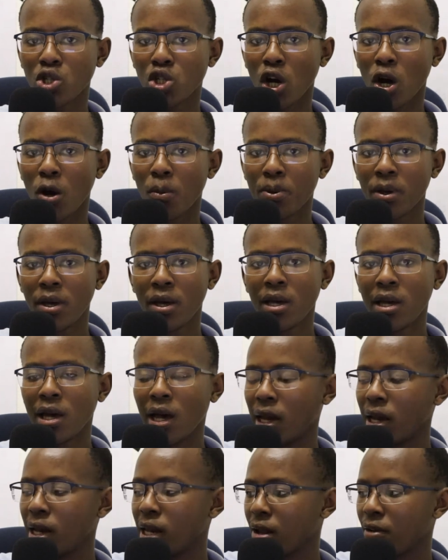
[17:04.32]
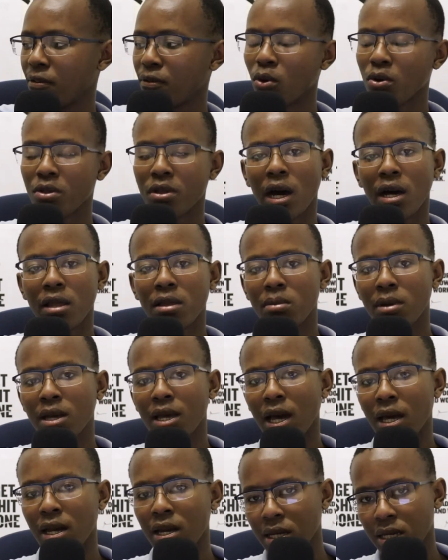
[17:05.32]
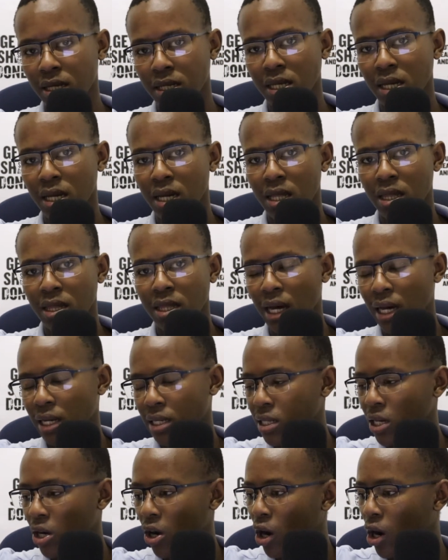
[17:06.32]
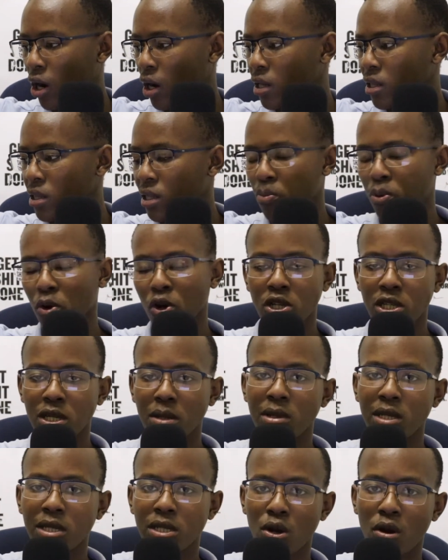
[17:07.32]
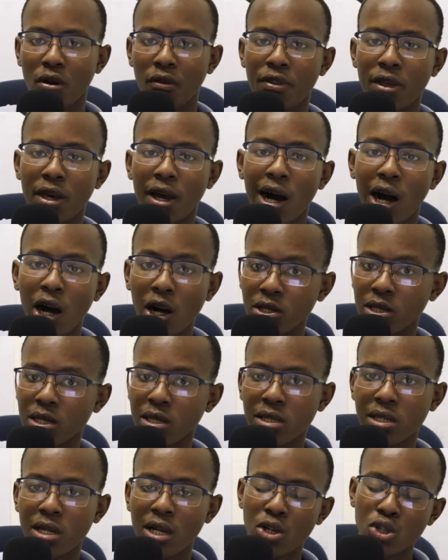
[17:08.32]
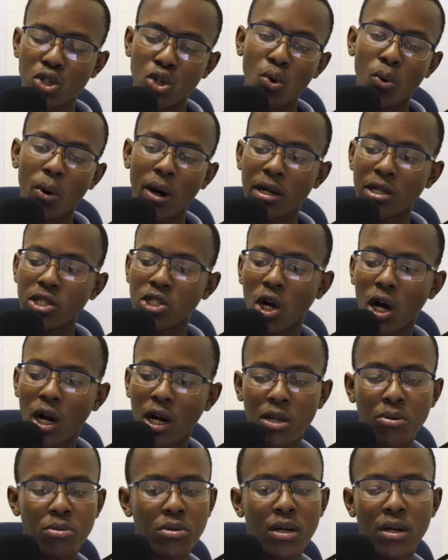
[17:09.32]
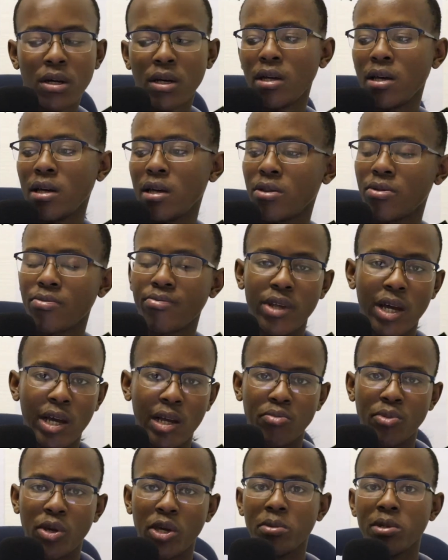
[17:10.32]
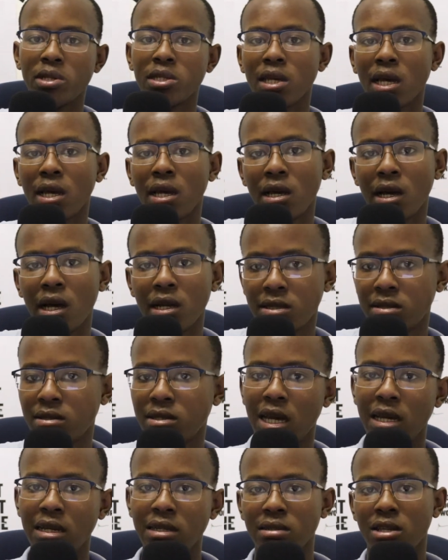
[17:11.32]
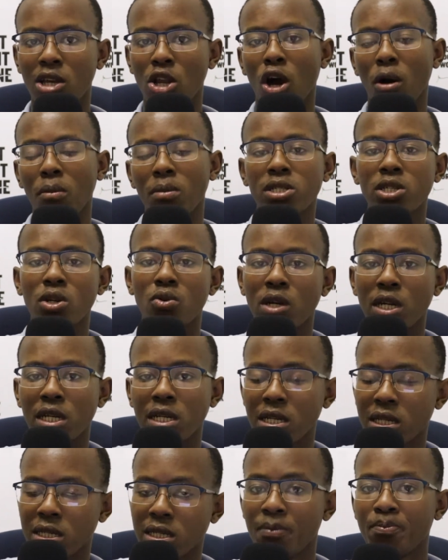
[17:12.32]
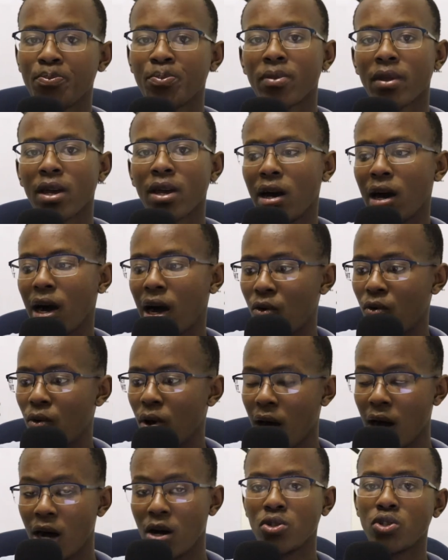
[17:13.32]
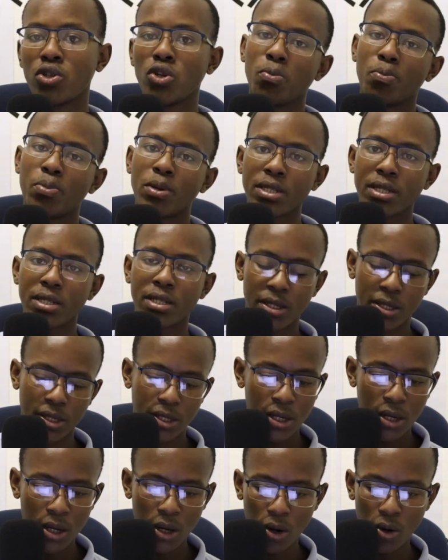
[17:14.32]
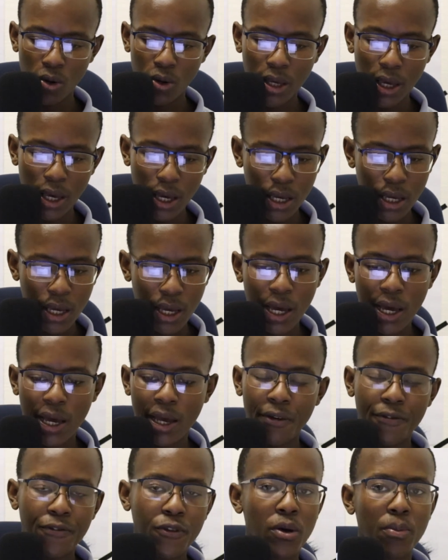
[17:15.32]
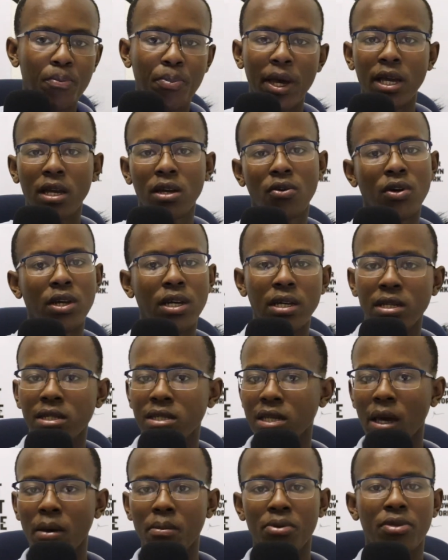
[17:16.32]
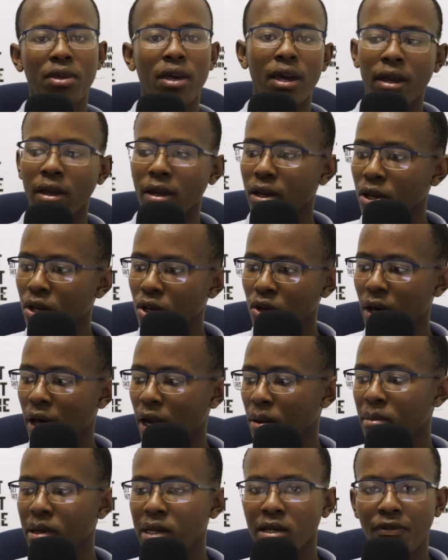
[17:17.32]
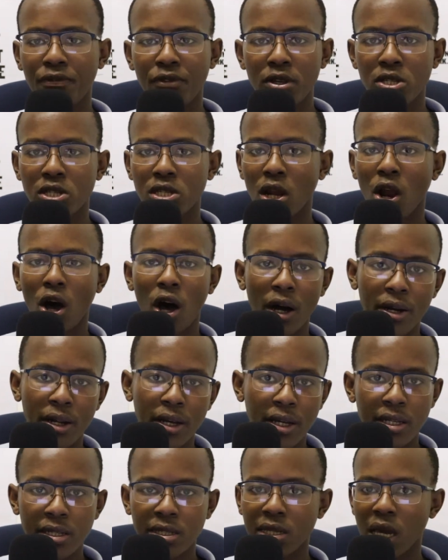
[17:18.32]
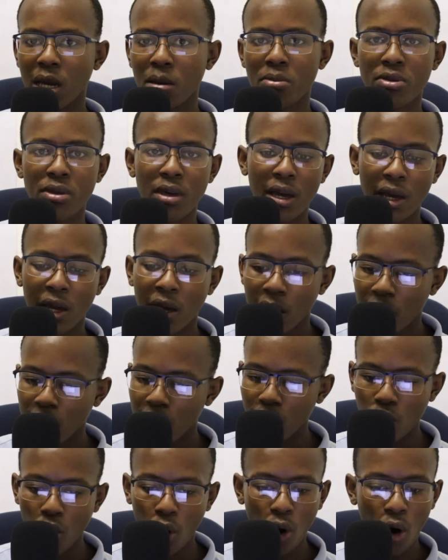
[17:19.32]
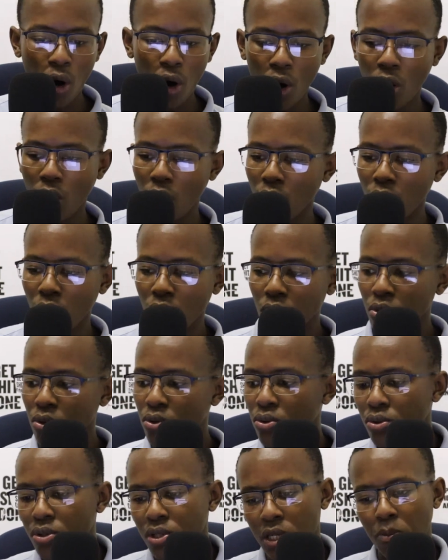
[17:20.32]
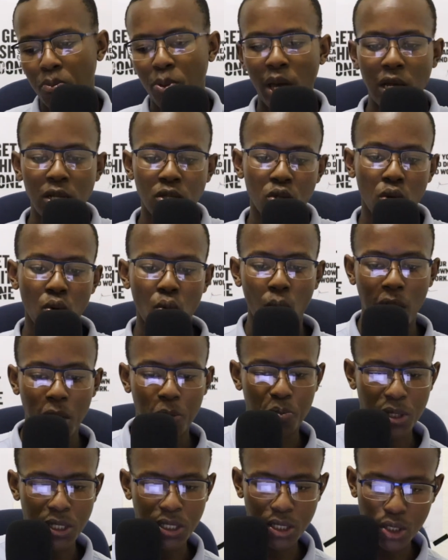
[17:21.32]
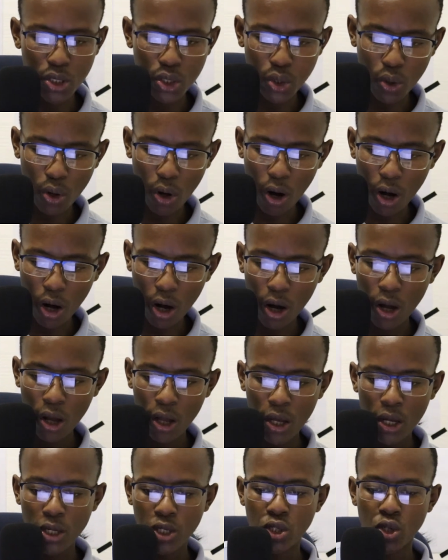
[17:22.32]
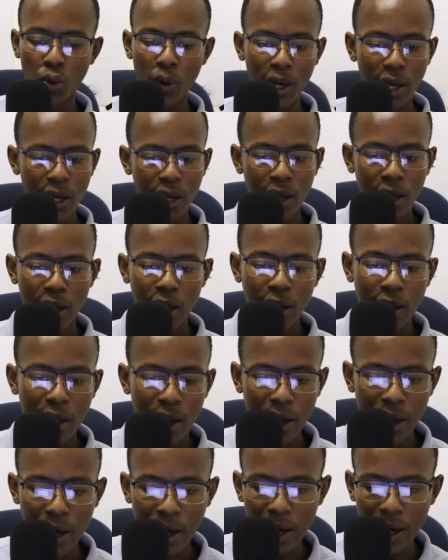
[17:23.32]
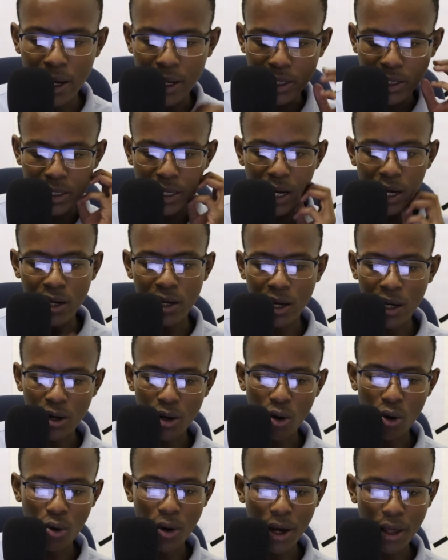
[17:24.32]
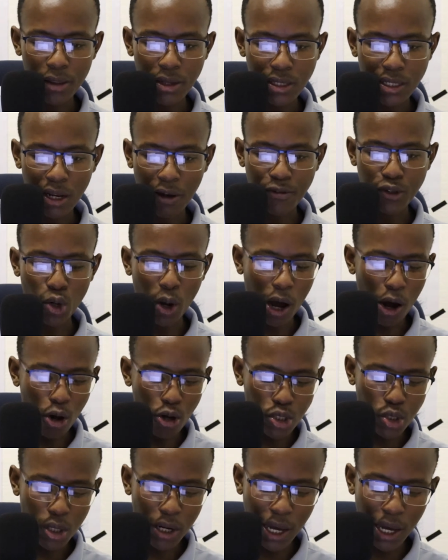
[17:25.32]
shop and leave all the other mechanics that are in the proximity of their houses. So you want to target, like maybe say a 10-kilometer radius around your business. Okay, if you're a bakery, same thing. You know what I mean? If you're a salon, same thing. It all depends on what business you are doing and a whole other stuff. So I also